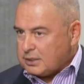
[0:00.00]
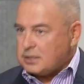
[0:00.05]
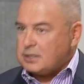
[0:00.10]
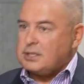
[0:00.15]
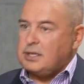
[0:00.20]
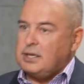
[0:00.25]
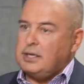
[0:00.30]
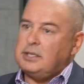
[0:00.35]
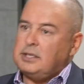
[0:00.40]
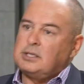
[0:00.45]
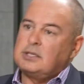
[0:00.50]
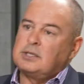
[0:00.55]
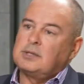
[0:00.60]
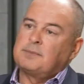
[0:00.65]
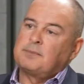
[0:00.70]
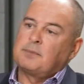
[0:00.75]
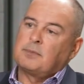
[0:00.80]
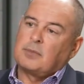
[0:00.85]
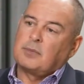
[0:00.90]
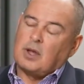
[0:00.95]
the seeds
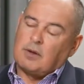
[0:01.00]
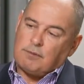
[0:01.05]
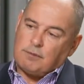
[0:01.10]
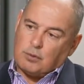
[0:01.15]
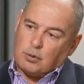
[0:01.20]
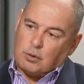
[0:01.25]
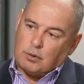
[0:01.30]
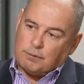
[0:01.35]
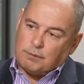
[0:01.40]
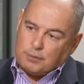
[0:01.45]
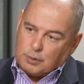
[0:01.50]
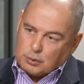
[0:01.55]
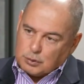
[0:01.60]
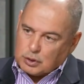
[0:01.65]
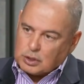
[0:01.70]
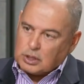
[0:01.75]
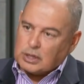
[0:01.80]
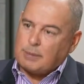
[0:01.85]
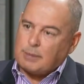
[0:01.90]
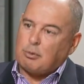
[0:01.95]
for
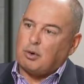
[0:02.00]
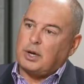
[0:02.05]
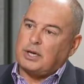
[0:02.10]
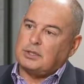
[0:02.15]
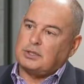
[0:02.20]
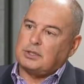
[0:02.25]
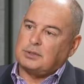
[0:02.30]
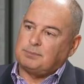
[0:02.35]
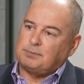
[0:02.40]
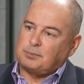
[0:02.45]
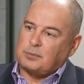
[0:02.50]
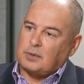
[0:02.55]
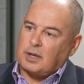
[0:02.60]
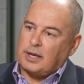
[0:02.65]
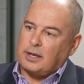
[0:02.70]
future collaboration.